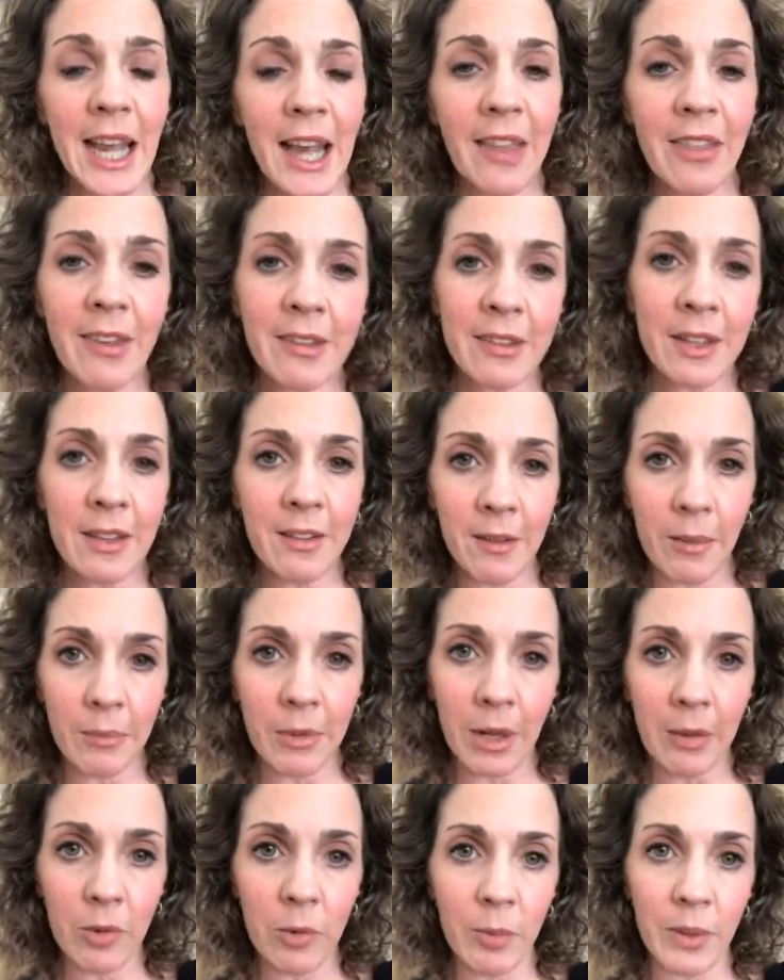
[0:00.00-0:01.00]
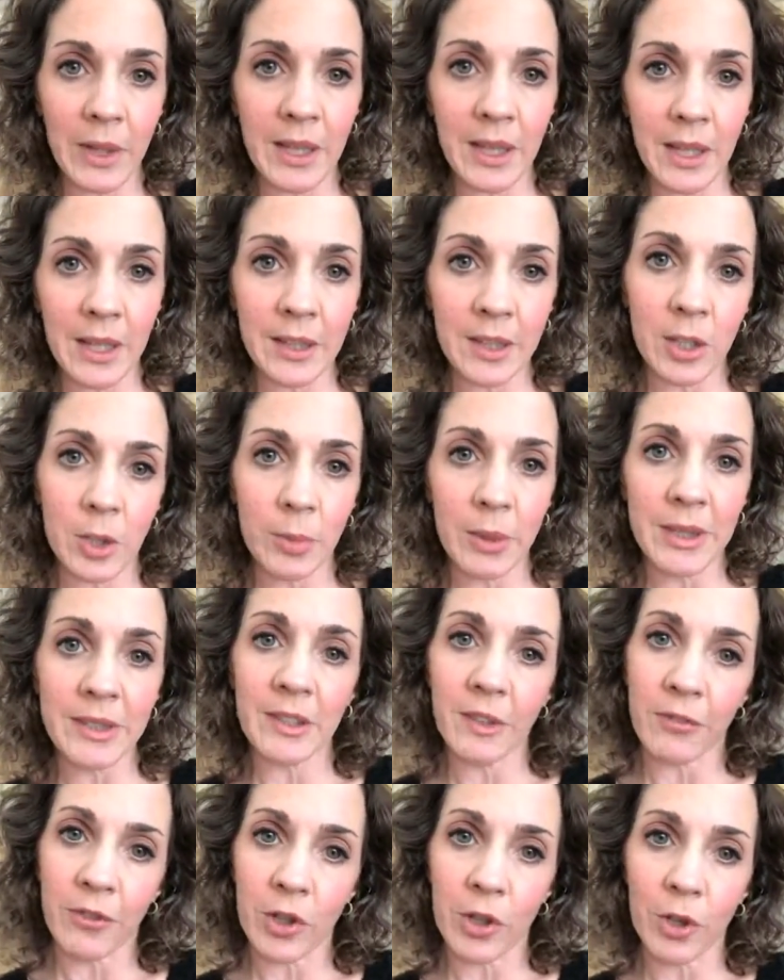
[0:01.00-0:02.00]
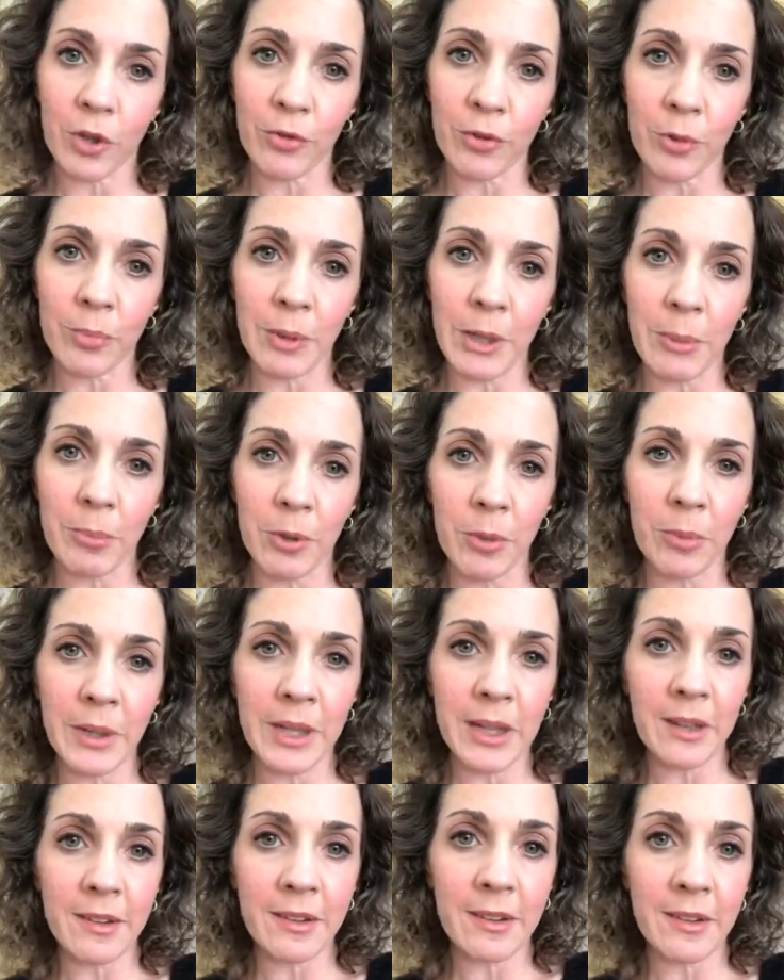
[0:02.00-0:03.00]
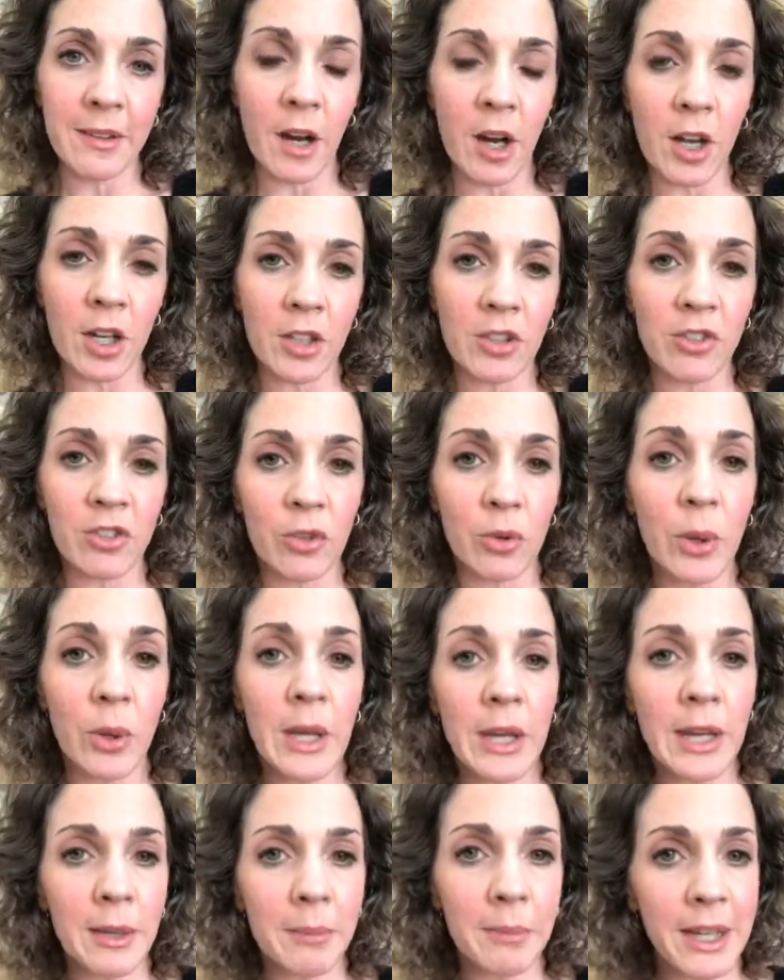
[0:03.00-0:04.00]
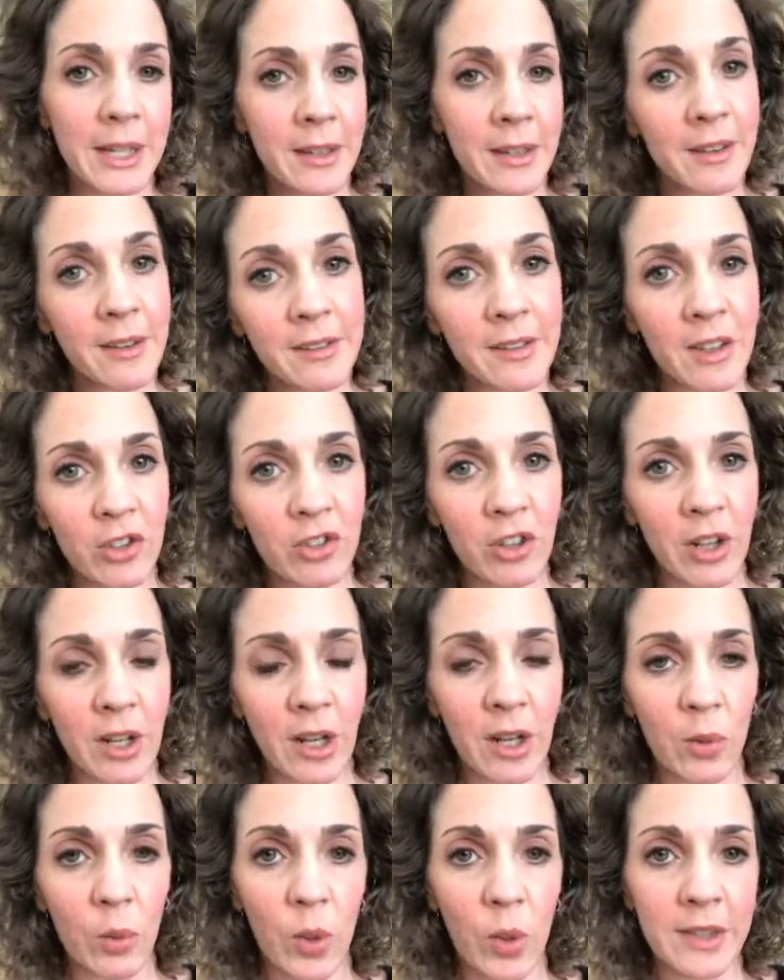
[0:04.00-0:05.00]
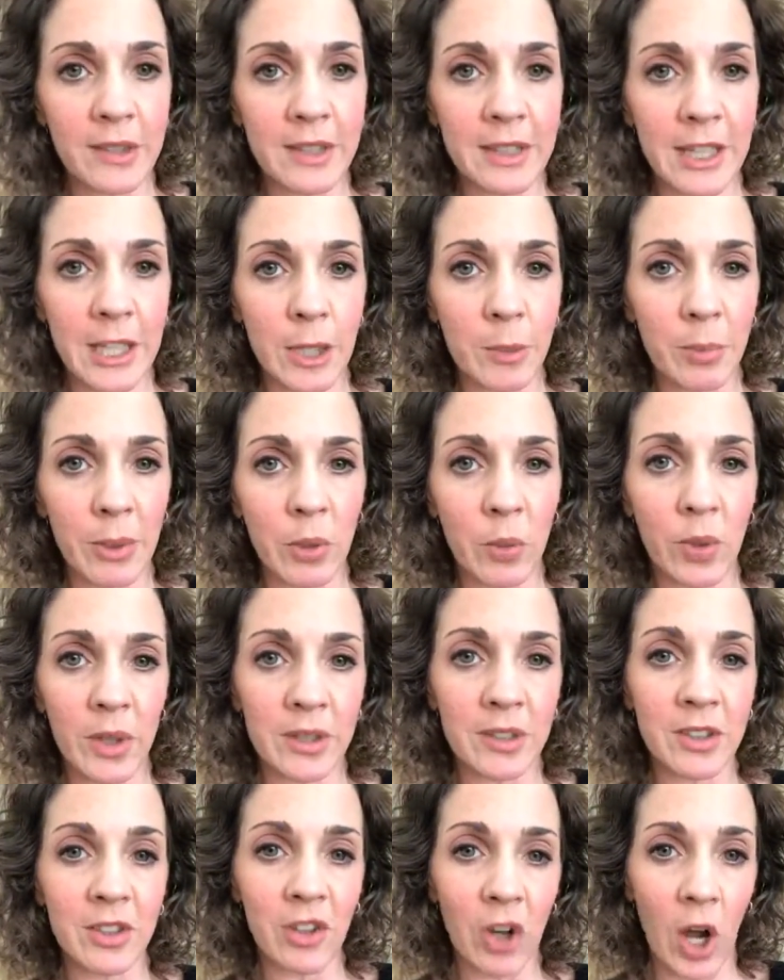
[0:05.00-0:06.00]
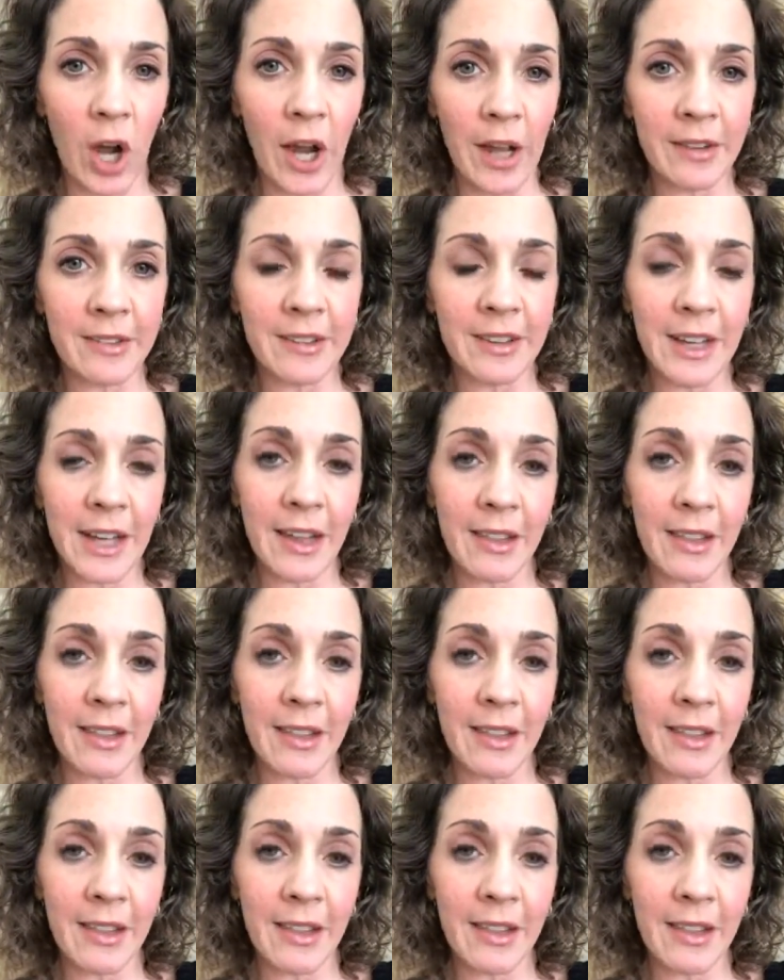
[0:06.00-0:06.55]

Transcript: And this can sometimes be a little bit difficult for people because it's hard to make a decision on what to keep and what to toss.